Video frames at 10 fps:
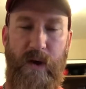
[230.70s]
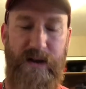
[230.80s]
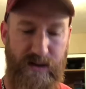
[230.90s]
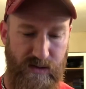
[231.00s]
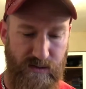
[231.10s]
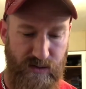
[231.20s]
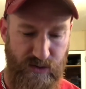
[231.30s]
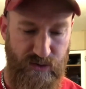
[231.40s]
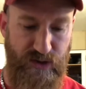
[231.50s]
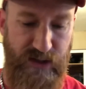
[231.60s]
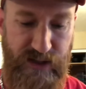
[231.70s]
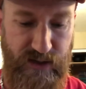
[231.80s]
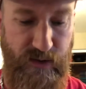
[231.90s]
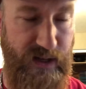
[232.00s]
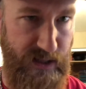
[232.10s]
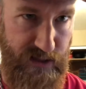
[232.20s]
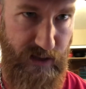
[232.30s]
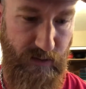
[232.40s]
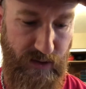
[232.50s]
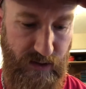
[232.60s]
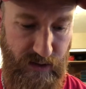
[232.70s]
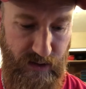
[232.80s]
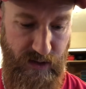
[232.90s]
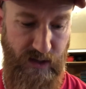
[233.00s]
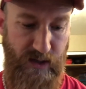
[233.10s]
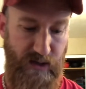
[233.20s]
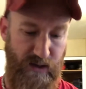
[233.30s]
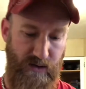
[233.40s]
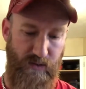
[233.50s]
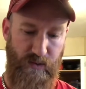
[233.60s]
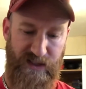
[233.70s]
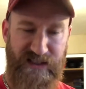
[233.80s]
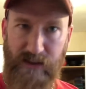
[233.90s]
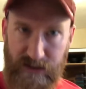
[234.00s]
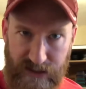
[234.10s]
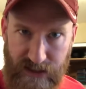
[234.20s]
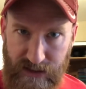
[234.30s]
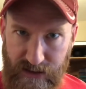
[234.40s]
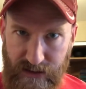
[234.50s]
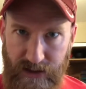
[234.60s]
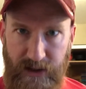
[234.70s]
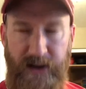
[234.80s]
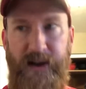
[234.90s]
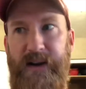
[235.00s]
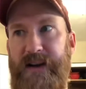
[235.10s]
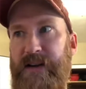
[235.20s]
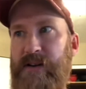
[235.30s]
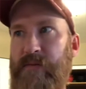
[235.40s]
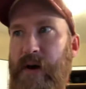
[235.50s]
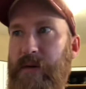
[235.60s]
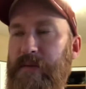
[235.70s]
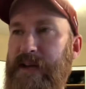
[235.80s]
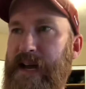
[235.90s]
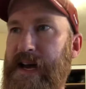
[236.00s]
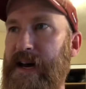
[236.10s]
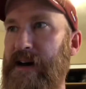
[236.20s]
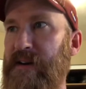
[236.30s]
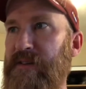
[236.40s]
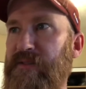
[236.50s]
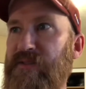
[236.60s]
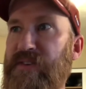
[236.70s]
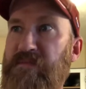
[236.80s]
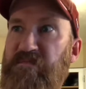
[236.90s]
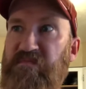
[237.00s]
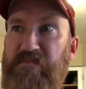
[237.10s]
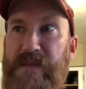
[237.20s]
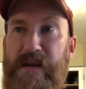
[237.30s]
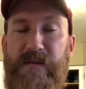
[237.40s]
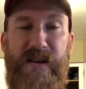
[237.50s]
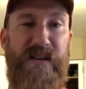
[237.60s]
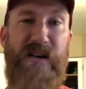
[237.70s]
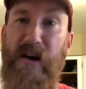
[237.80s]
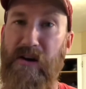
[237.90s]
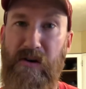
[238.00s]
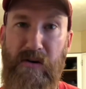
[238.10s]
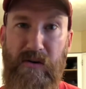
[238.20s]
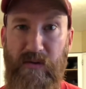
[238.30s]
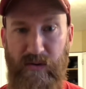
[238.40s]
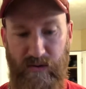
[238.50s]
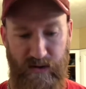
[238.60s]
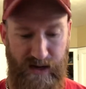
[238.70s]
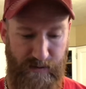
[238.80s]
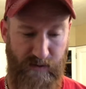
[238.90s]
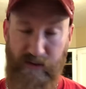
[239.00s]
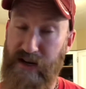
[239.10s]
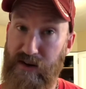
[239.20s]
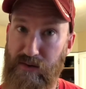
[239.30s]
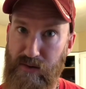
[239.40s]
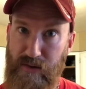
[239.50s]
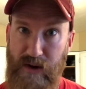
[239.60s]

do you usually do in the summer with salsa? You probably have maybe a taco or a burrito,